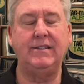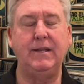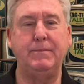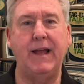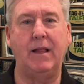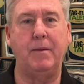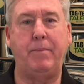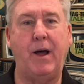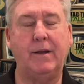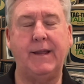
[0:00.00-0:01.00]
Team Talent
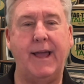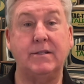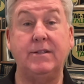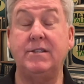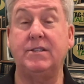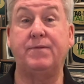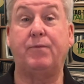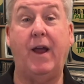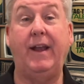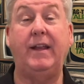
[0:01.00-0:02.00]
Podcast. This is
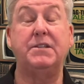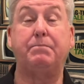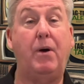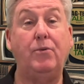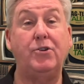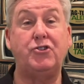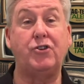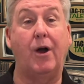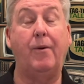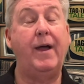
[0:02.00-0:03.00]
Friday's bonus
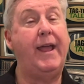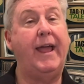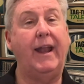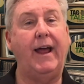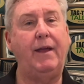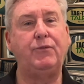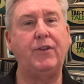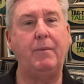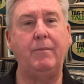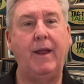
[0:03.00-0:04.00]
show, and I have
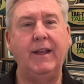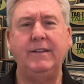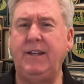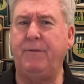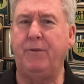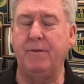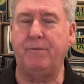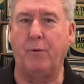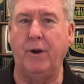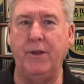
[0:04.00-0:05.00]
something different
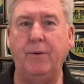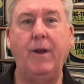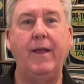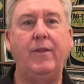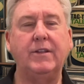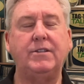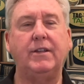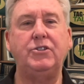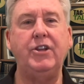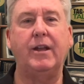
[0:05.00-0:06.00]
for you. This
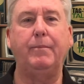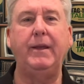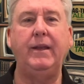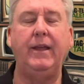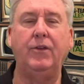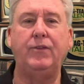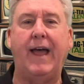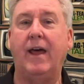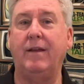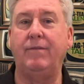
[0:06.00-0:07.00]
gentleman is
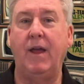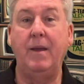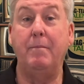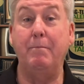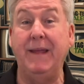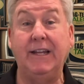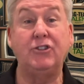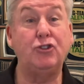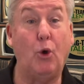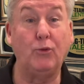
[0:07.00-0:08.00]
out of
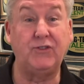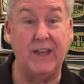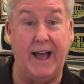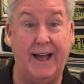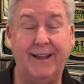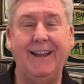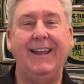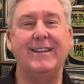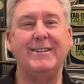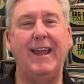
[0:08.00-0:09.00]
Minnesota.
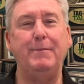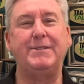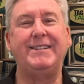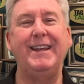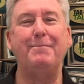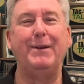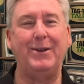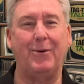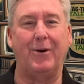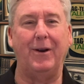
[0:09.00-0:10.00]
His name's Tim
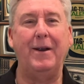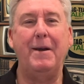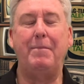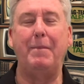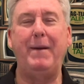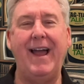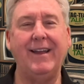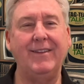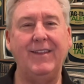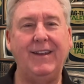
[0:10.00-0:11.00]
Bedore, but
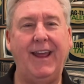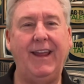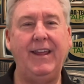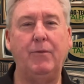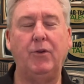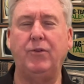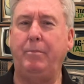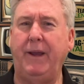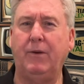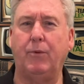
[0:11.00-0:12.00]
back in the day, he was a
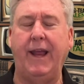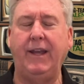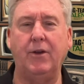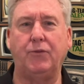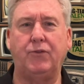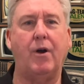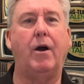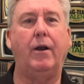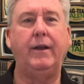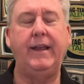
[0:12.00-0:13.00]
big radio
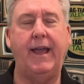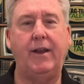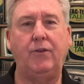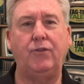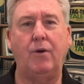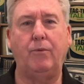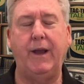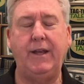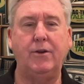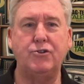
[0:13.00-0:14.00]
star. He had his own
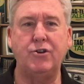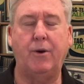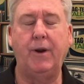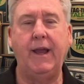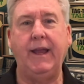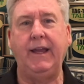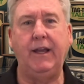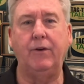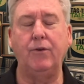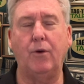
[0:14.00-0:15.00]
radio show
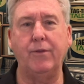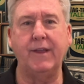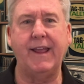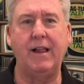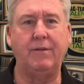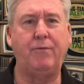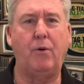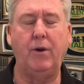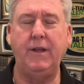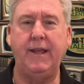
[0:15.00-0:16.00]
here in Northern
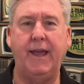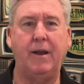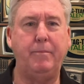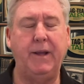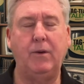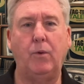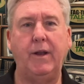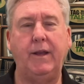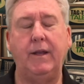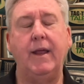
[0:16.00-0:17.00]
California. He had a big
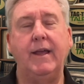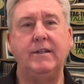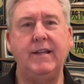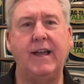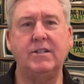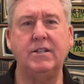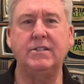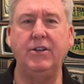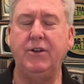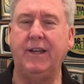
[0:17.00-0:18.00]
one in
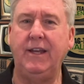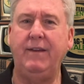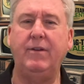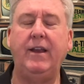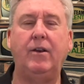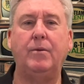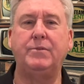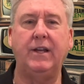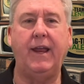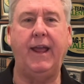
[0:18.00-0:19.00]
Texas, and you can even hear him
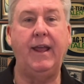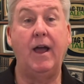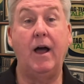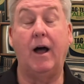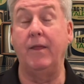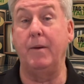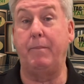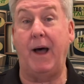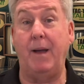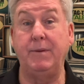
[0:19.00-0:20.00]
today on the
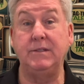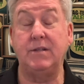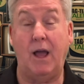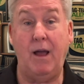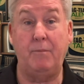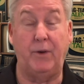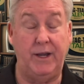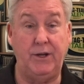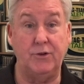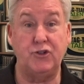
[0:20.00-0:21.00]
Bob and Tom
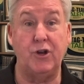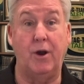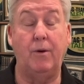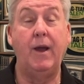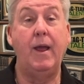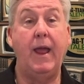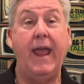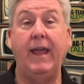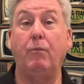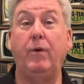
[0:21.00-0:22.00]
radio show
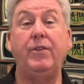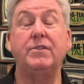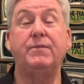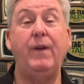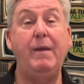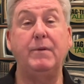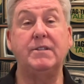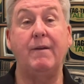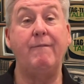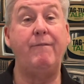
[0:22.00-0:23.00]
with his
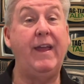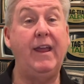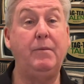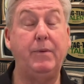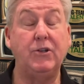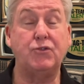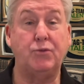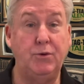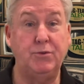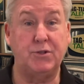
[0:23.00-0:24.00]
famous Vague But
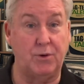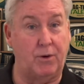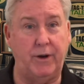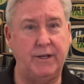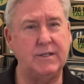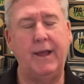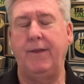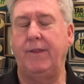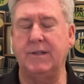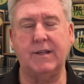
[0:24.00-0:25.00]
True stories.
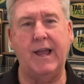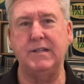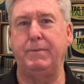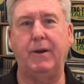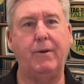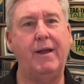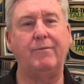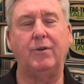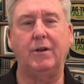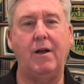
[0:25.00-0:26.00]
This guy's been around
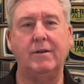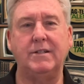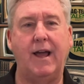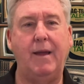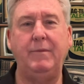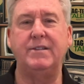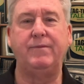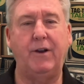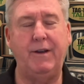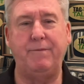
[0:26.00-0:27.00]
for a long time. He's
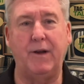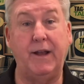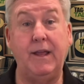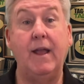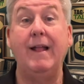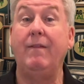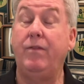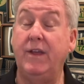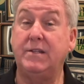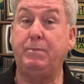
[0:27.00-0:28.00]
very funny.
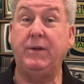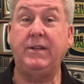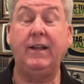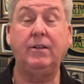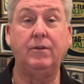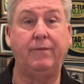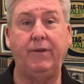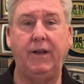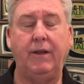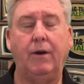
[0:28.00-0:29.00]
This particular
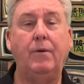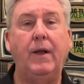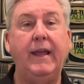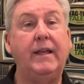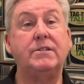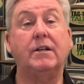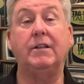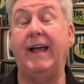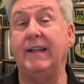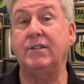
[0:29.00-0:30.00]
video is a
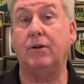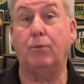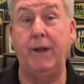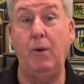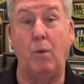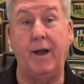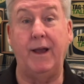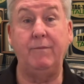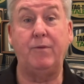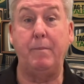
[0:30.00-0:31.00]
classic
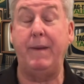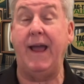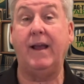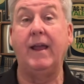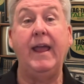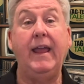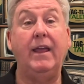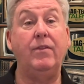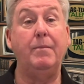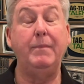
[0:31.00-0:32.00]
rewind from back
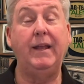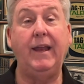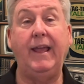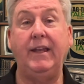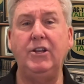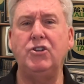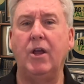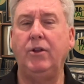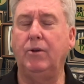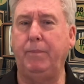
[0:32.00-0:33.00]
in the mid-'80s.
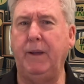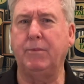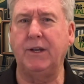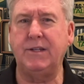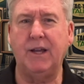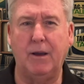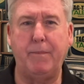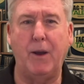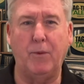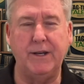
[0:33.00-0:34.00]
You'll be able to tell
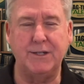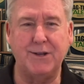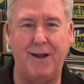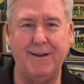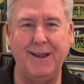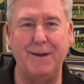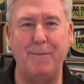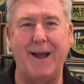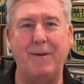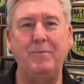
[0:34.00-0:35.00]
by what he's talking
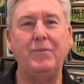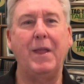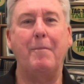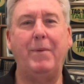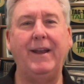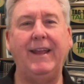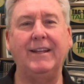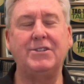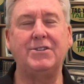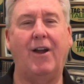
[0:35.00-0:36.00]
about. But
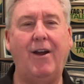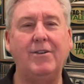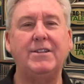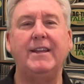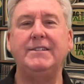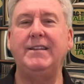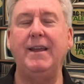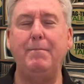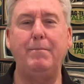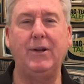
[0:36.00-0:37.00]
it stars
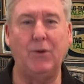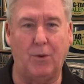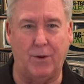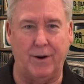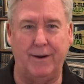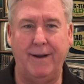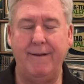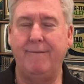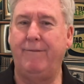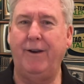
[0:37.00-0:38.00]
Tim Bedore.
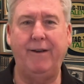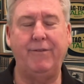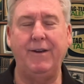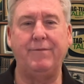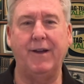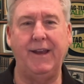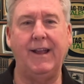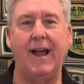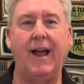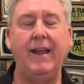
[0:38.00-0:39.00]
Very, very funny
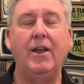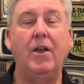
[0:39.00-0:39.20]
guy.